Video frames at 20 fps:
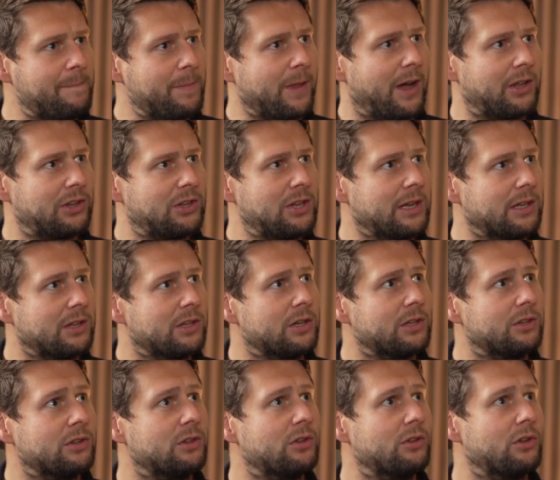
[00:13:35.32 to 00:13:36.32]
I think
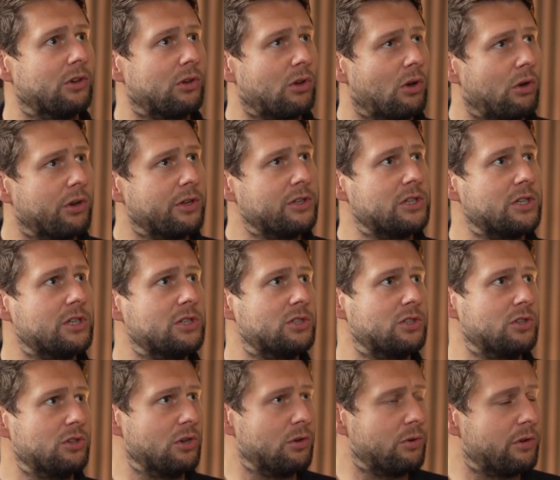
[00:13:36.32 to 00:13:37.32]
that the colleges,
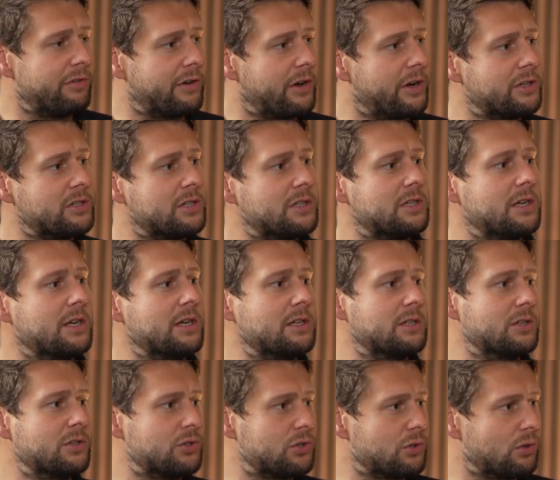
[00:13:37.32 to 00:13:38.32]
universities
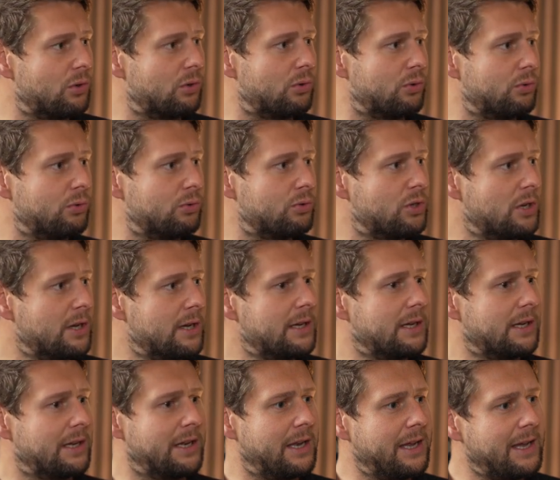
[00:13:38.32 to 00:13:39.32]
and schools
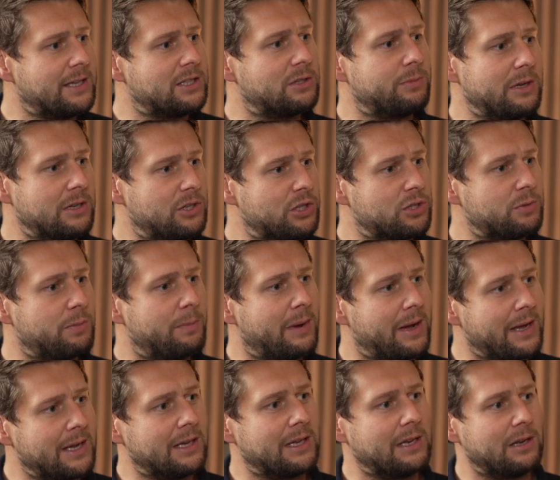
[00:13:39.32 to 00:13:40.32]
need to be just
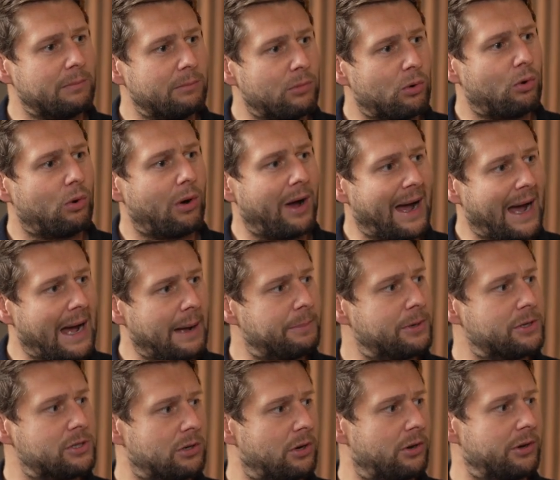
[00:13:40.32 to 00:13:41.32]
making it more
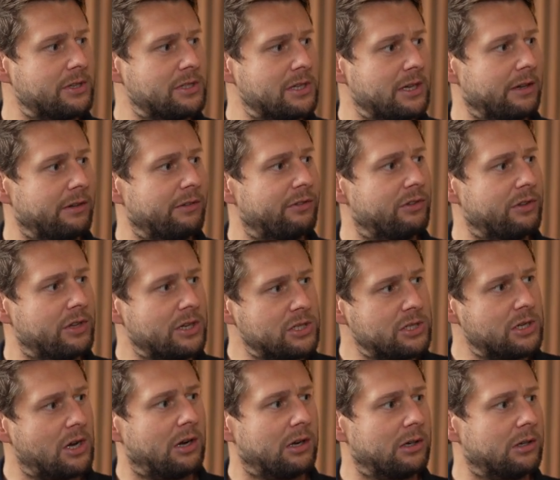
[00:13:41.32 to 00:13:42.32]
appetizing for these
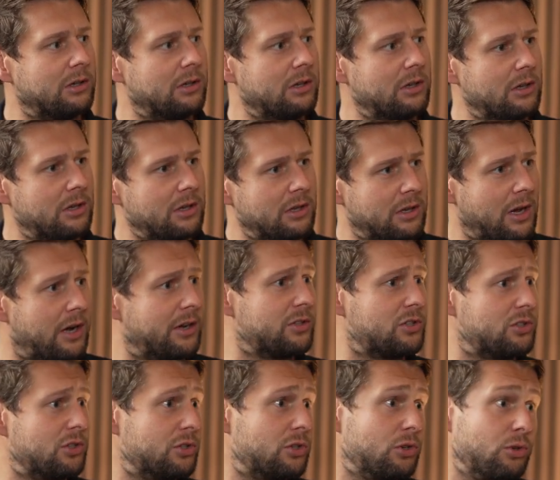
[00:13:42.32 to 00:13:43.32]

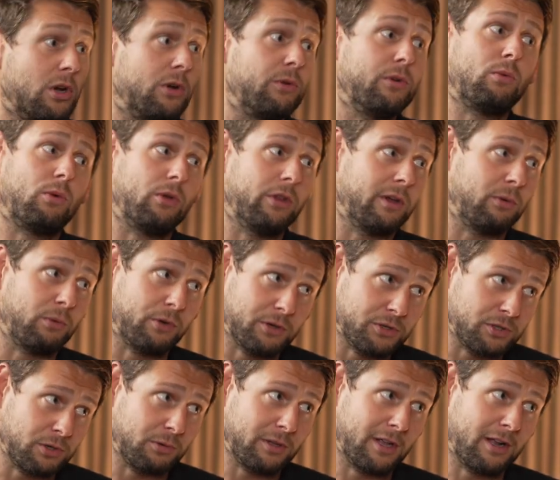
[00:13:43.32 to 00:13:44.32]
youngsters who don't know what they want to
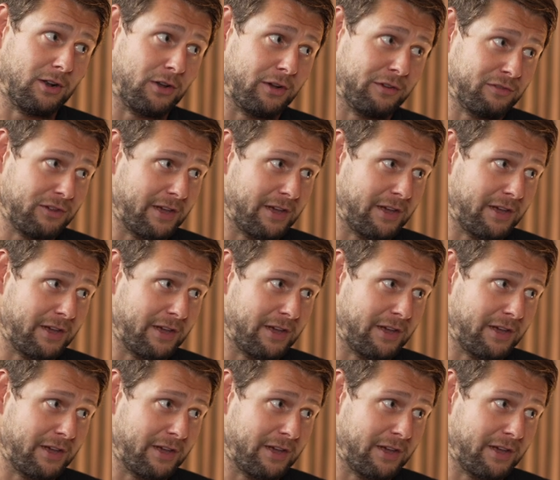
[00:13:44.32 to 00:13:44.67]
do with their life